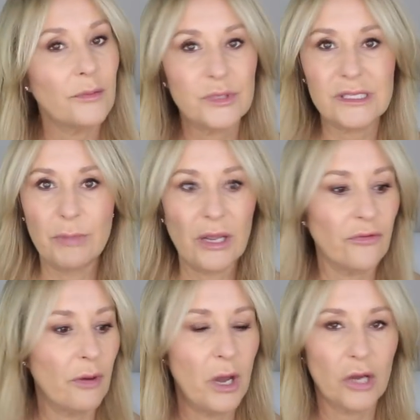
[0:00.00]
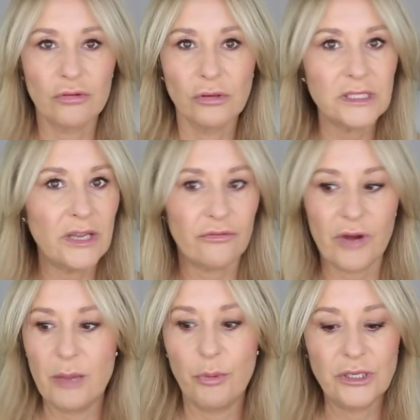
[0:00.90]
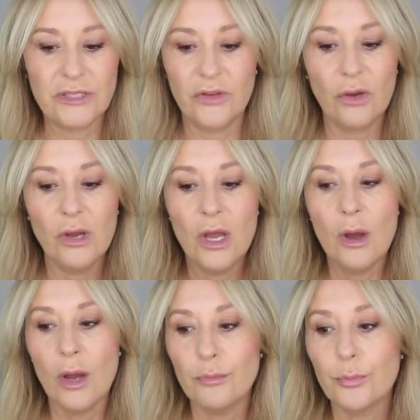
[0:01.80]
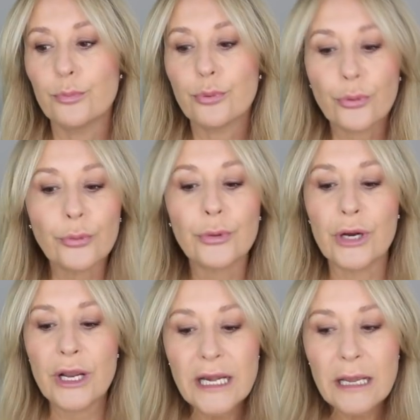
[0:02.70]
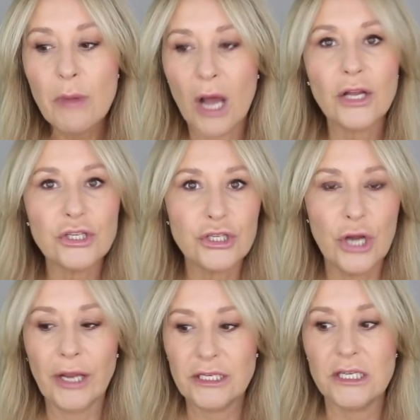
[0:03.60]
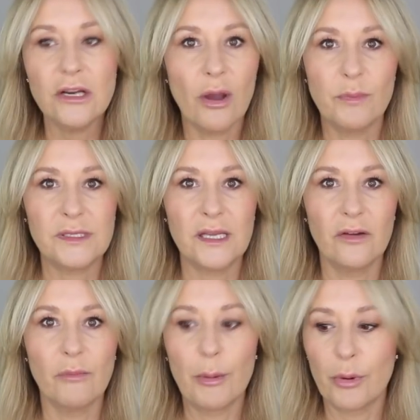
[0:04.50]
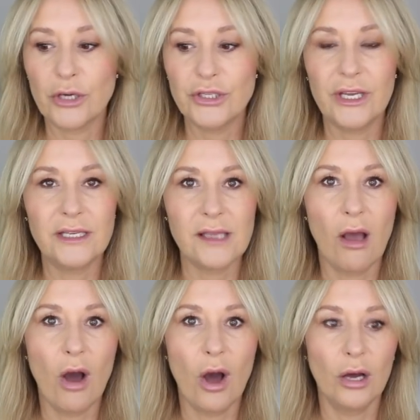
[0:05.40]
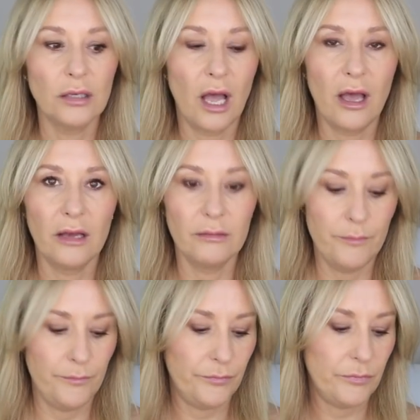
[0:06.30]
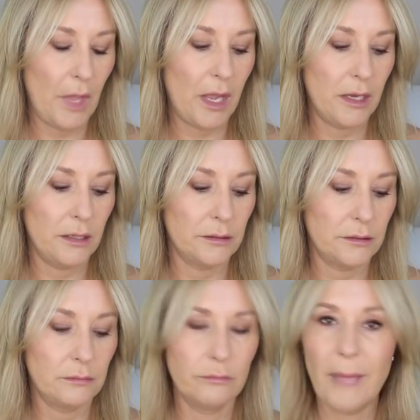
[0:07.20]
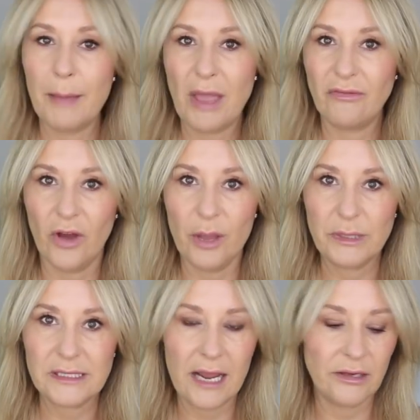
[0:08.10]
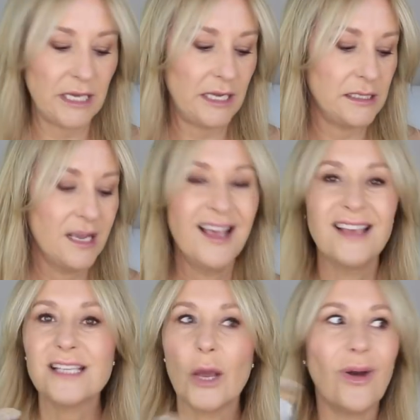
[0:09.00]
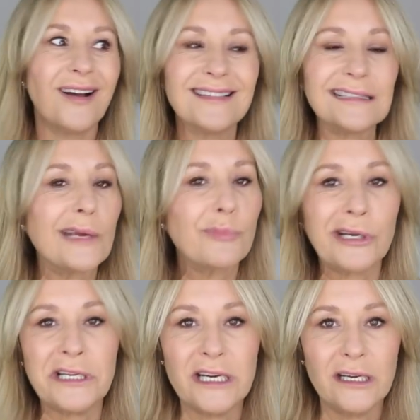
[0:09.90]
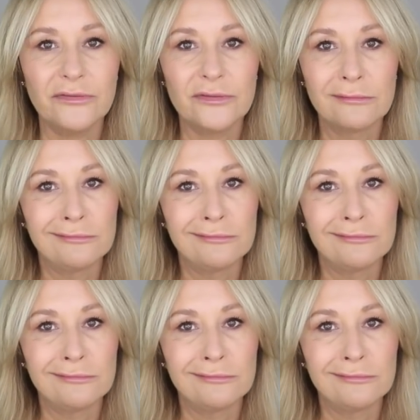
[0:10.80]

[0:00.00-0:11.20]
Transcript: simply from a cruelty-free point of view. Pretty much 99% of my brushes are man-made fibers nowadays, so they're pretty tough.